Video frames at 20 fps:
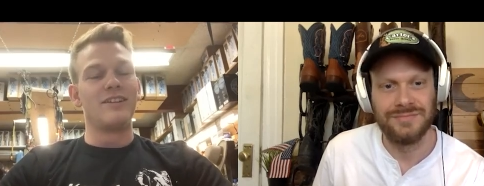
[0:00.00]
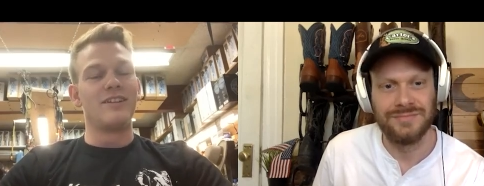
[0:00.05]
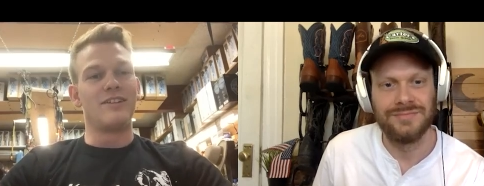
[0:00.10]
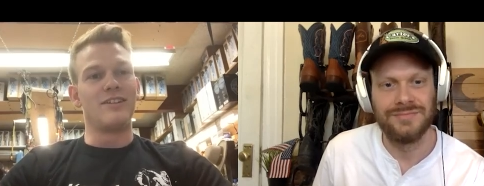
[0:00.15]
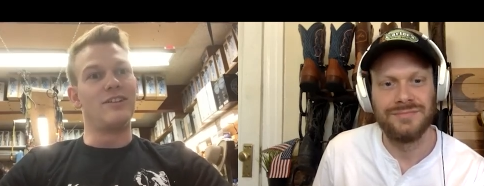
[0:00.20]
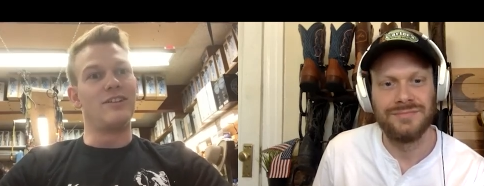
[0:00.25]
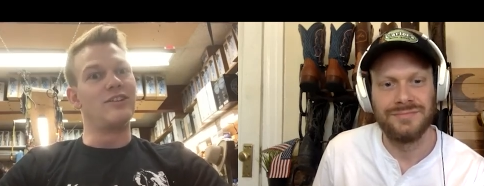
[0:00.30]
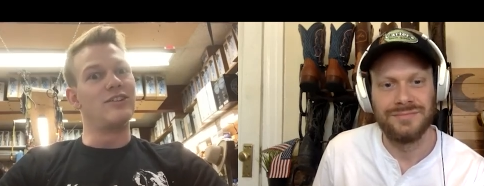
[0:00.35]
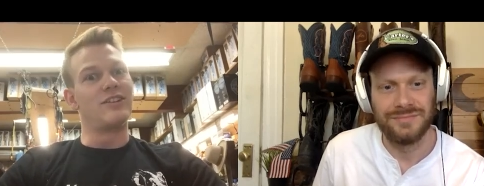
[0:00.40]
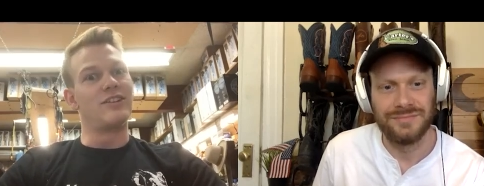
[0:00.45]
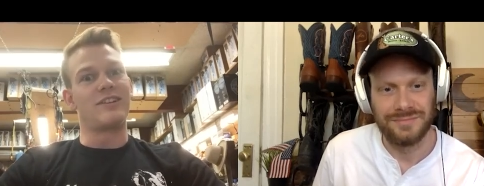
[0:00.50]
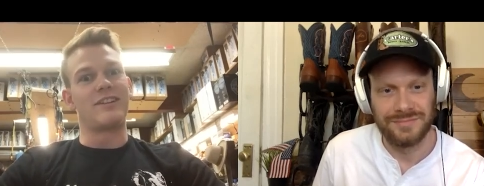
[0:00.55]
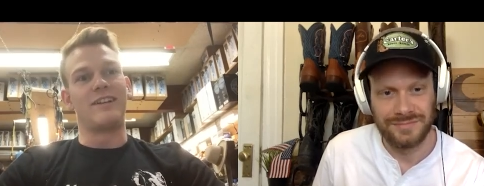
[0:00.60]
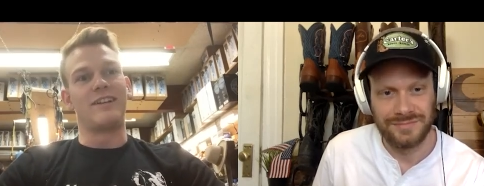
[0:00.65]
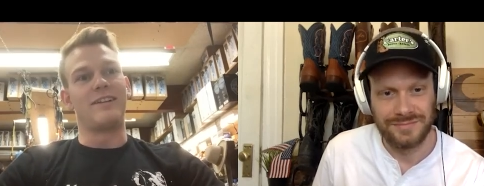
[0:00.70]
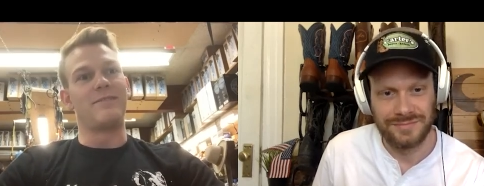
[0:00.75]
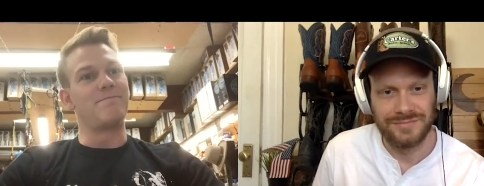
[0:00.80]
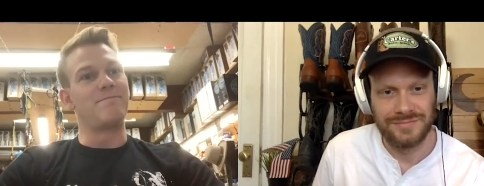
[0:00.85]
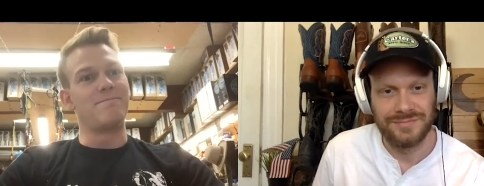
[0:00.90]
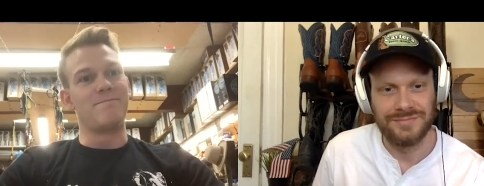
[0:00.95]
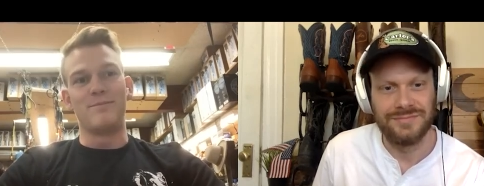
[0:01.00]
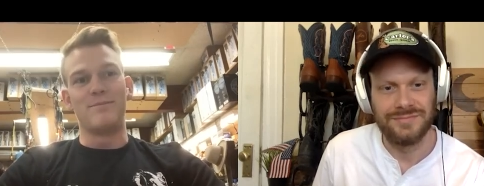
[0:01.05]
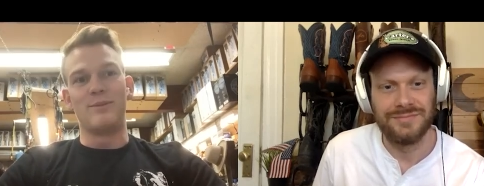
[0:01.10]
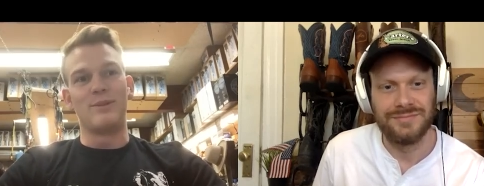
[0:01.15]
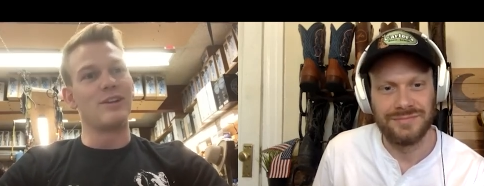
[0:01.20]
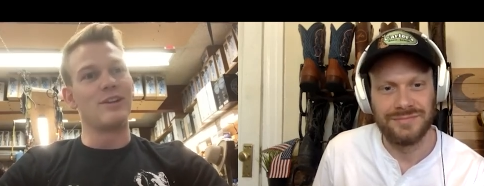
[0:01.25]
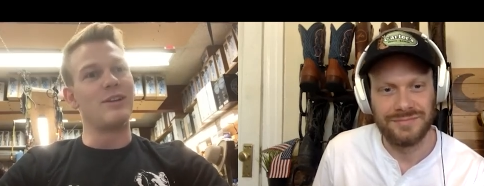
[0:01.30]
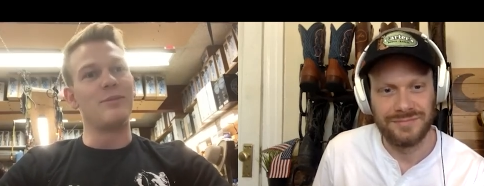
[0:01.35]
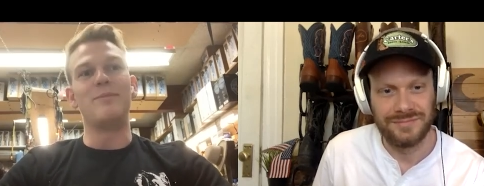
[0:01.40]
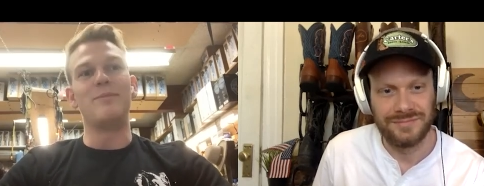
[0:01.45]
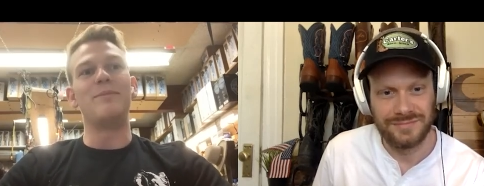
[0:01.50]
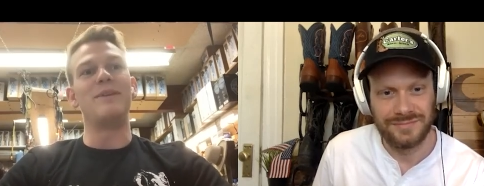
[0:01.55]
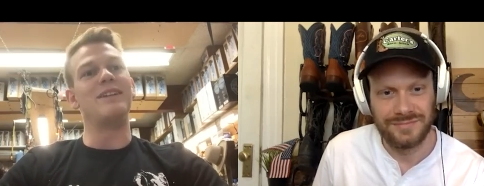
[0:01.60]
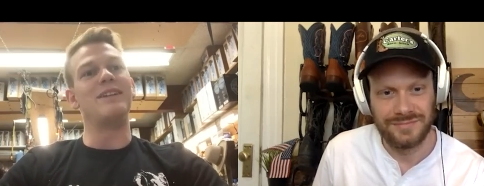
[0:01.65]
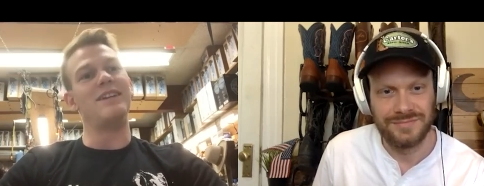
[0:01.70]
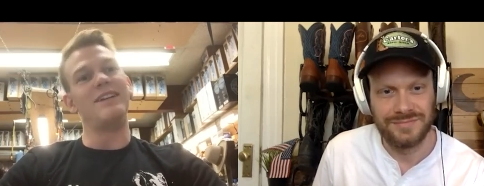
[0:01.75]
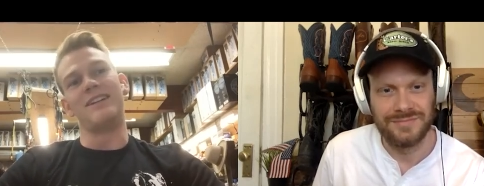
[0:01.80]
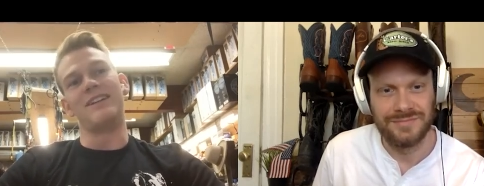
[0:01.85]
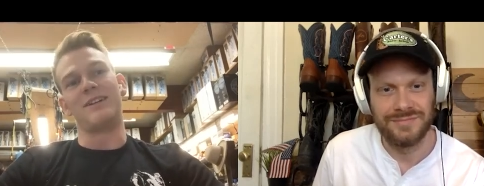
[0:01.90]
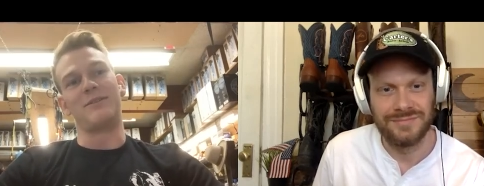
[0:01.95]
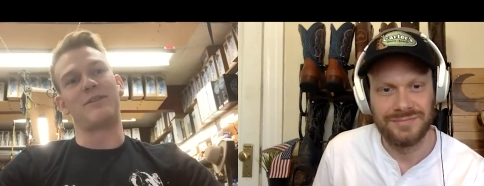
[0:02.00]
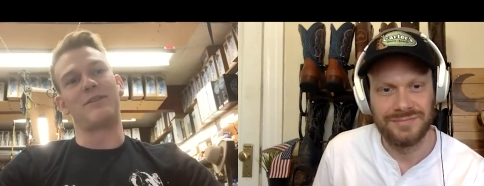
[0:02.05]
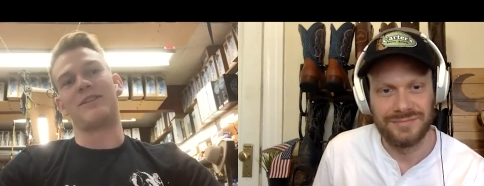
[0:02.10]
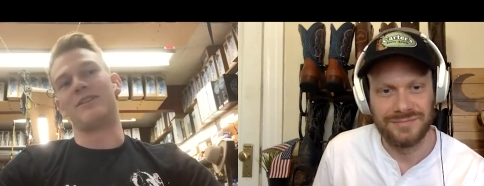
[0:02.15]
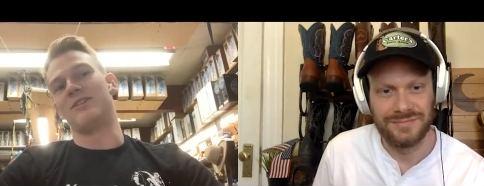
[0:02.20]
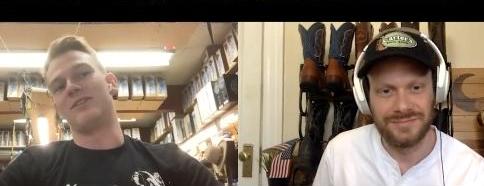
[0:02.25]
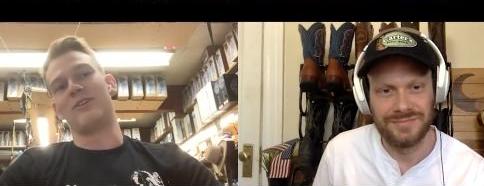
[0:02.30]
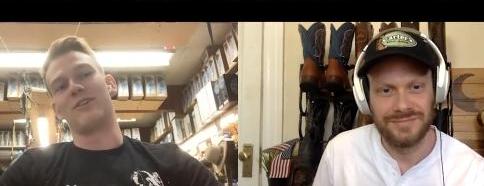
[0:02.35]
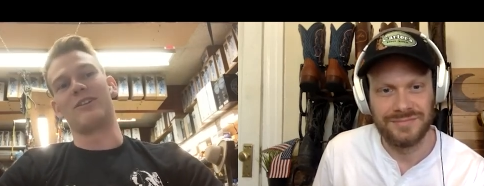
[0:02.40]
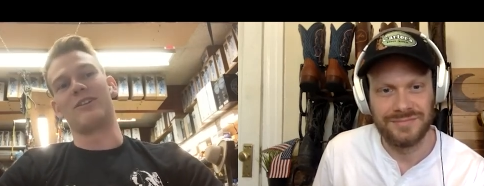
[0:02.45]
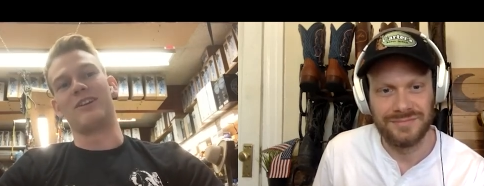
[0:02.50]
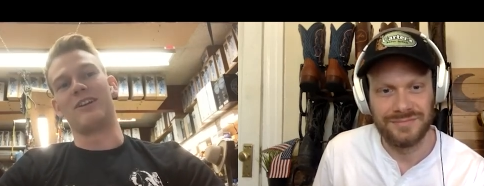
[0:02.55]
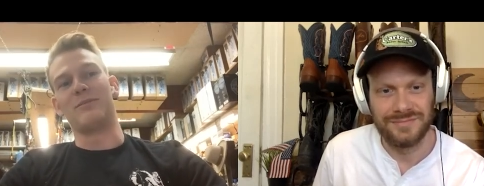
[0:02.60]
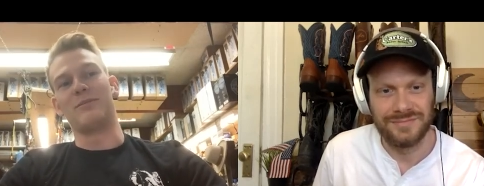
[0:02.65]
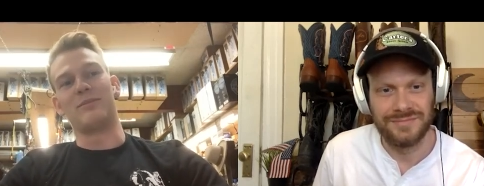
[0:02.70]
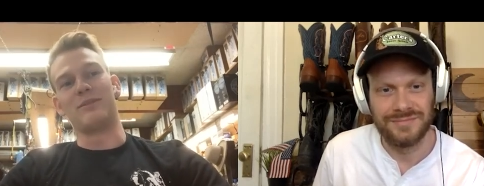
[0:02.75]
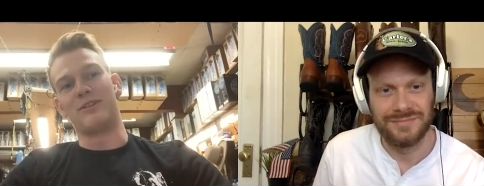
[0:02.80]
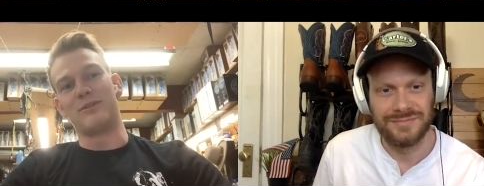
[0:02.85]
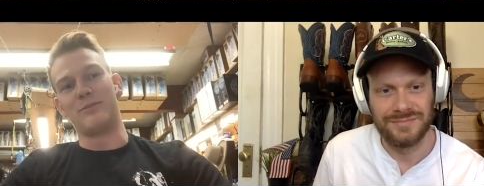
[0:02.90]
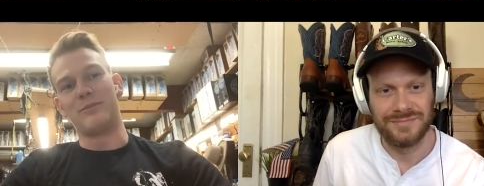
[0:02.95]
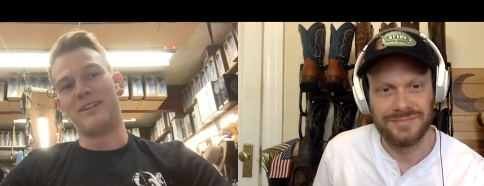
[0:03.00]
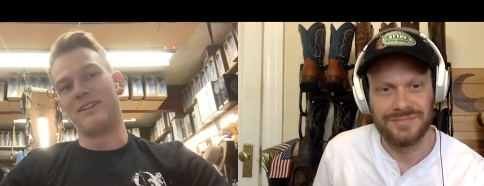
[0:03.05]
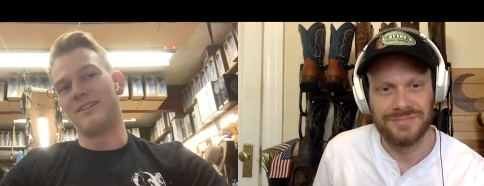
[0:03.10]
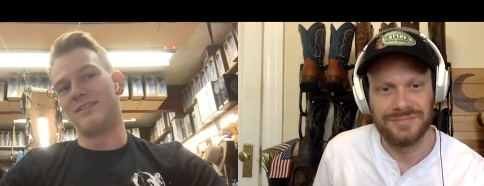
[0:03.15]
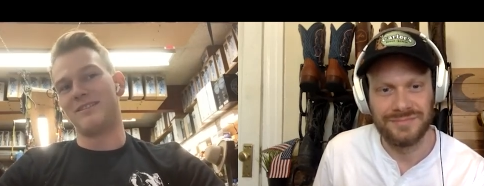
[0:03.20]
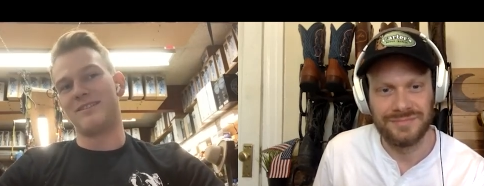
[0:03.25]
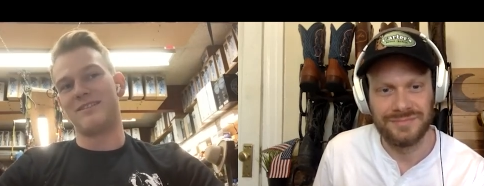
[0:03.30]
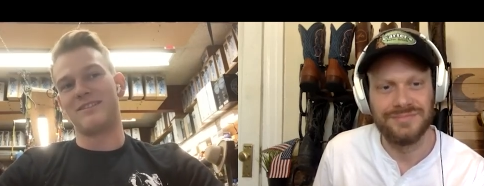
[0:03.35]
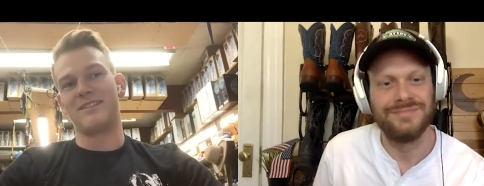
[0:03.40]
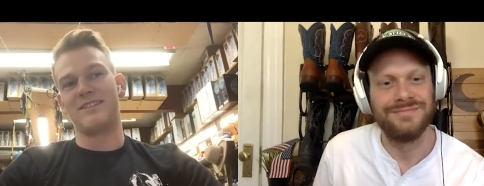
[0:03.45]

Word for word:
Speaker 1: So you're just going to you're going to be dealing with it darkening up a little bit.